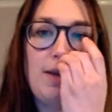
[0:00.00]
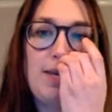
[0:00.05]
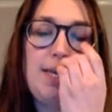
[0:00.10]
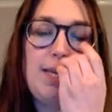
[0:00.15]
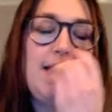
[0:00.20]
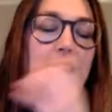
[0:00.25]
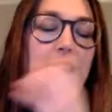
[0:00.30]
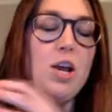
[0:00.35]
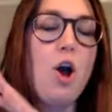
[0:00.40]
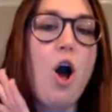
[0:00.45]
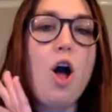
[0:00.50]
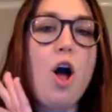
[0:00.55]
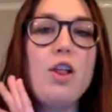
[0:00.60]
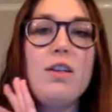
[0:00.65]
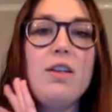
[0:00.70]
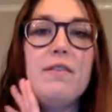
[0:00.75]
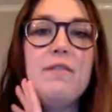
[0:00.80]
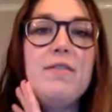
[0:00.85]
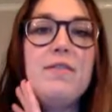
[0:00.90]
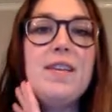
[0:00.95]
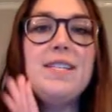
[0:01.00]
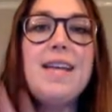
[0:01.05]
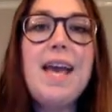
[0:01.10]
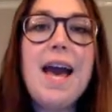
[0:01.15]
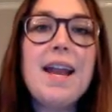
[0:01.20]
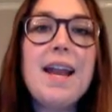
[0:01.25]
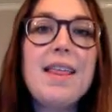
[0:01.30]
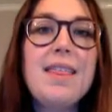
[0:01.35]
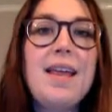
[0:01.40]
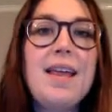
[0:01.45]
getting all of the
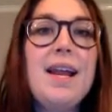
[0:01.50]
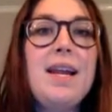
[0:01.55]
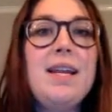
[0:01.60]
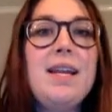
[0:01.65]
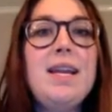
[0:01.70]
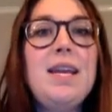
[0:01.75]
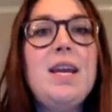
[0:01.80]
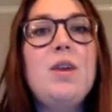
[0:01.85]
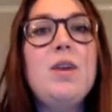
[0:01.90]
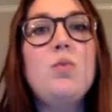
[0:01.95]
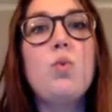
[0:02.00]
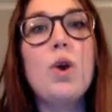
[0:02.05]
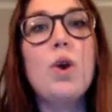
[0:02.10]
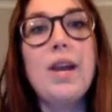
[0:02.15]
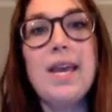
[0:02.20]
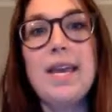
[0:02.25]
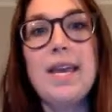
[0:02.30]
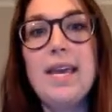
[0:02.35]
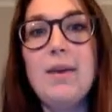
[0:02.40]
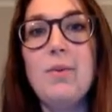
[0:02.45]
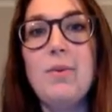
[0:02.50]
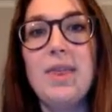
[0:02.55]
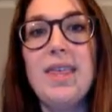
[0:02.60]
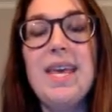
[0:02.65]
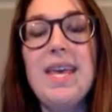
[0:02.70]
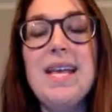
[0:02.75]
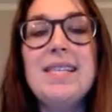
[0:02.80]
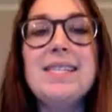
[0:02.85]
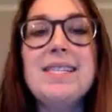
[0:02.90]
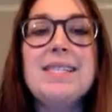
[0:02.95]
data that I need, working with
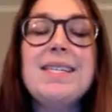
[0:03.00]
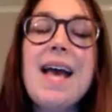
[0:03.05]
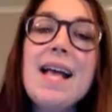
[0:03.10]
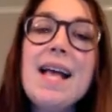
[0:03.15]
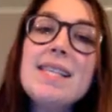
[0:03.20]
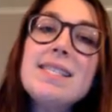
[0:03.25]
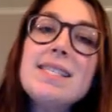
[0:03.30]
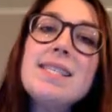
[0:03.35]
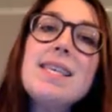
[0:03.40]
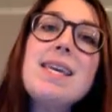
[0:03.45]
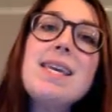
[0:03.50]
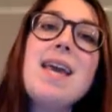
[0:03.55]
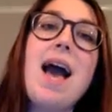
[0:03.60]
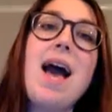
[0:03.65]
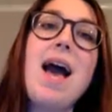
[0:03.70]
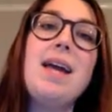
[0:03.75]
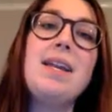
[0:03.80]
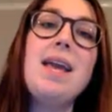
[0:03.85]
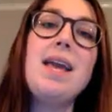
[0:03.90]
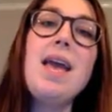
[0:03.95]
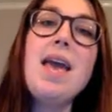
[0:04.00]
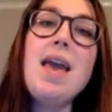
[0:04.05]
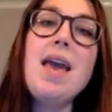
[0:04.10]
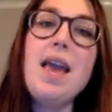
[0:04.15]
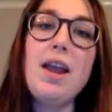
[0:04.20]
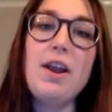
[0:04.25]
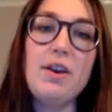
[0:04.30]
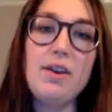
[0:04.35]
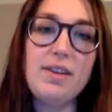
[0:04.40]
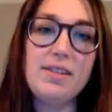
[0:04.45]
kids intensely on
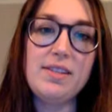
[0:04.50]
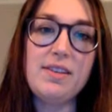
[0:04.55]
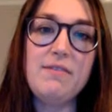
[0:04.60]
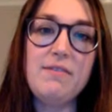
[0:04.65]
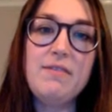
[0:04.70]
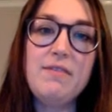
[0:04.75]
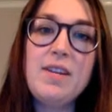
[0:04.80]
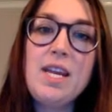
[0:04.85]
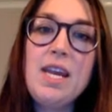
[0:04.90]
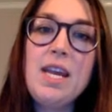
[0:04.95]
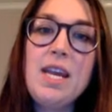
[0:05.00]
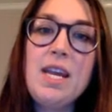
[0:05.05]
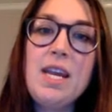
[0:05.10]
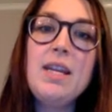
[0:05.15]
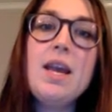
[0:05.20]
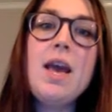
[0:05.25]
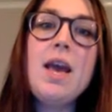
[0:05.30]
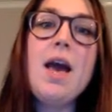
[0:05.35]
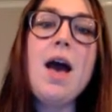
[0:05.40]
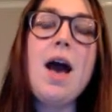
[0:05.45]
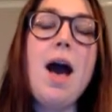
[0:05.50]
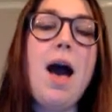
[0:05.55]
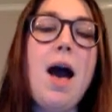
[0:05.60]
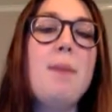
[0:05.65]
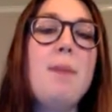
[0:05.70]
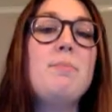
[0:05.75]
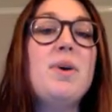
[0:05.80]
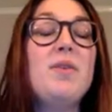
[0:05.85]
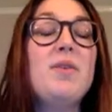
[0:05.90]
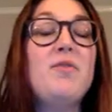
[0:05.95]
areas of need.
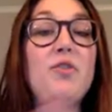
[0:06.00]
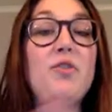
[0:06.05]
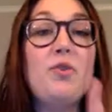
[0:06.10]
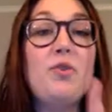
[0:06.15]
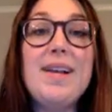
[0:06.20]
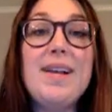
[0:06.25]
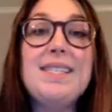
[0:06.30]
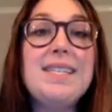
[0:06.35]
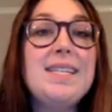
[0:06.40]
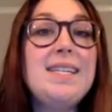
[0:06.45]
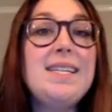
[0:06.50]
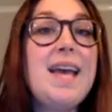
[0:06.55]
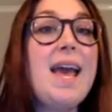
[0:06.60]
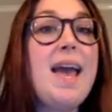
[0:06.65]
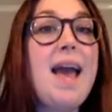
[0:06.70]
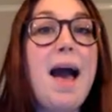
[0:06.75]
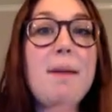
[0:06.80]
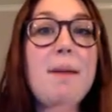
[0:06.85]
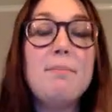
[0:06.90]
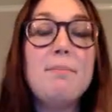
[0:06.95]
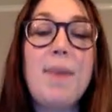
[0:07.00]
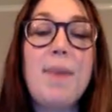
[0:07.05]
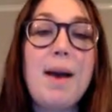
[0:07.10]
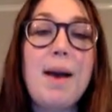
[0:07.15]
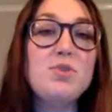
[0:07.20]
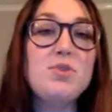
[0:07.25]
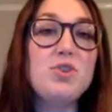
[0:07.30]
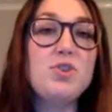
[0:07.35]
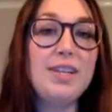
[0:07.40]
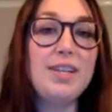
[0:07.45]
But for the rest of the day,
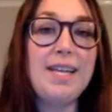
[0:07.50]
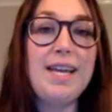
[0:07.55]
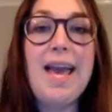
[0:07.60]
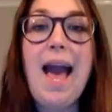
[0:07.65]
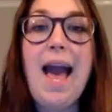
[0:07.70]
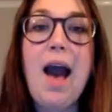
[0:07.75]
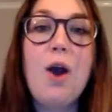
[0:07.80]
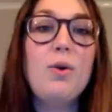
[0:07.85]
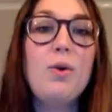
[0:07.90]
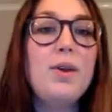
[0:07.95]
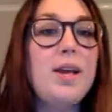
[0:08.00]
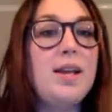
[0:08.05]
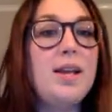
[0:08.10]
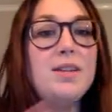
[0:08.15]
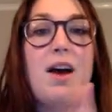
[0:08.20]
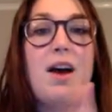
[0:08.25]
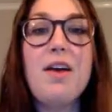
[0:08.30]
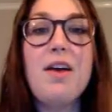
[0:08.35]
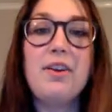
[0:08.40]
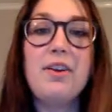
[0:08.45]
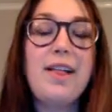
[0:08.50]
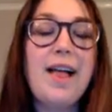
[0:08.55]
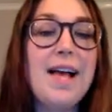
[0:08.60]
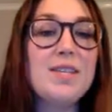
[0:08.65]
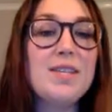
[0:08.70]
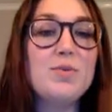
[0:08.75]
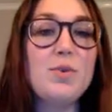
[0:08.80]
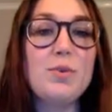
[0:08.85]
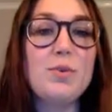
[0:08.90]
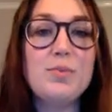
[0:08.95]
I'm strictly out into other
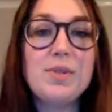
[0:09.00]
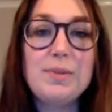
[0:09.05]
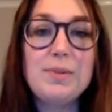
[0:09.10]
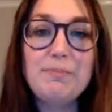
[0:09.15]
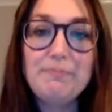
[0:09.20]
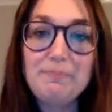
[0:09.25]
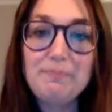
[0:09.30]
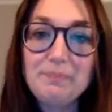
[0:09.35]
classrooms.